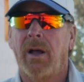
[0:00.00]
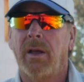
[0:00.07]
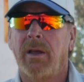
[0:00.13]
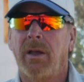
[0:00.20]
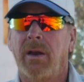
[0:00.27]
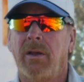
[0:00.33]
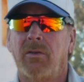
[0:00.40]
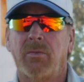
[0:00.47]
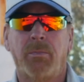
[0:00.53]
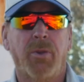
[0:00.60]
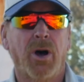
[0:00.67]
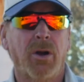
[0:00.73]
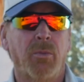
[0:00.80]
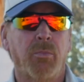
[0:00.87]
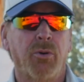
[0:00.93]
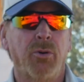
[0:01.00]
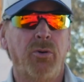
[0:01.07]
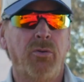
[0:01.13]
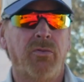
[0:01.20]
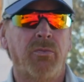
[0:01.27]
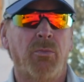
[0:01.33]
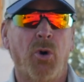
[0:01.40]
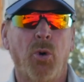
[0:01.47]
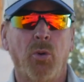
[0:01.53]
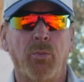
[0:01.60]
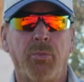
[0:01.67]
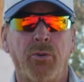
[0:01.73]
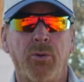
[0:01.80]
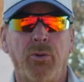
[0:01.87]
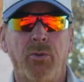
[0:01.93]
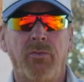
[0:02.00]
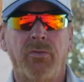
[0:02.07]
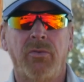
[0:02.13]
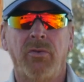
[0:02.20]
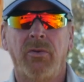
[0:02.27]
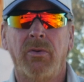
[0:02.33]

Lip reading: It is bug-proof, mold-proof,